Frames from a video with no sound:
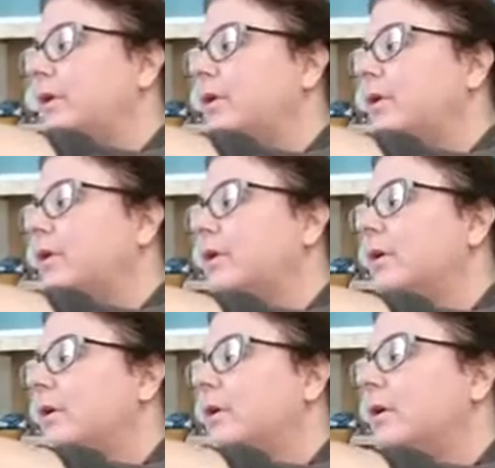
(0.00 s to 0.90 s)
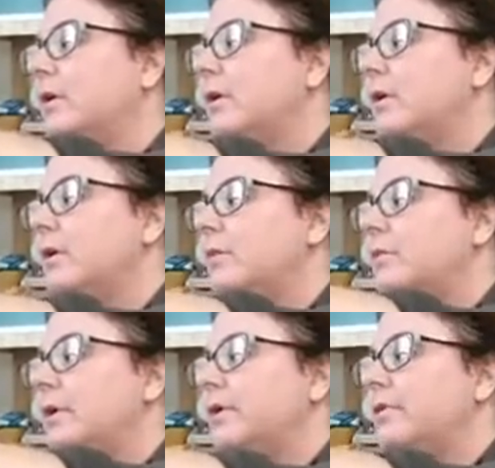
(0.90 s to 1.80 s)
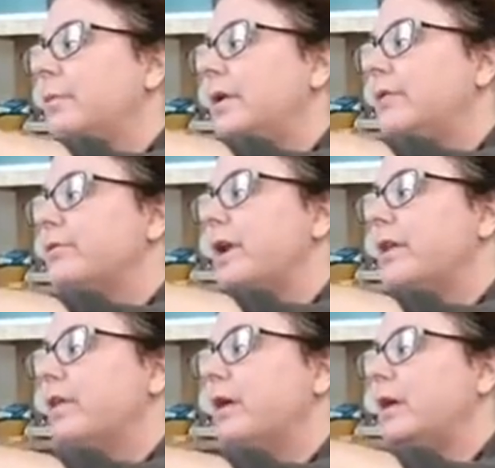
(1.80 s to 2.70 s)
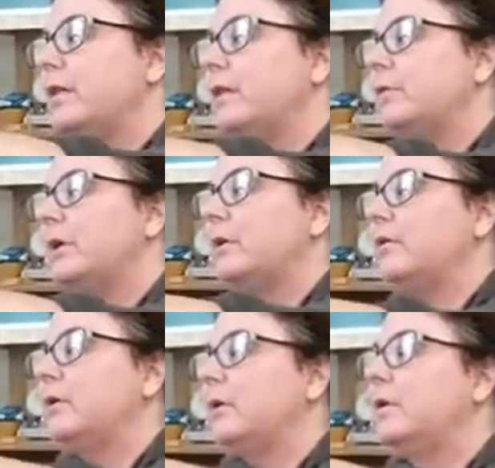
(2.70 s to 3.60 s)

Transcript: here with my thread thing. There we go.